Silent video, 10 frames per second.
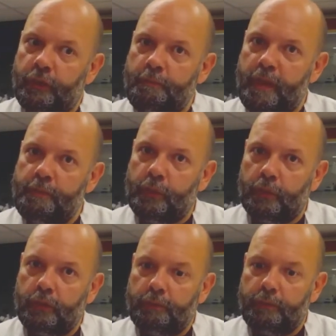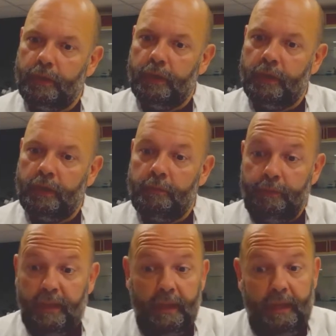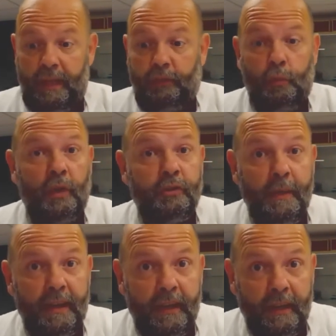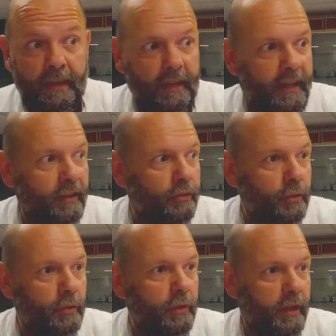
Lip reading: people into watchmaking, into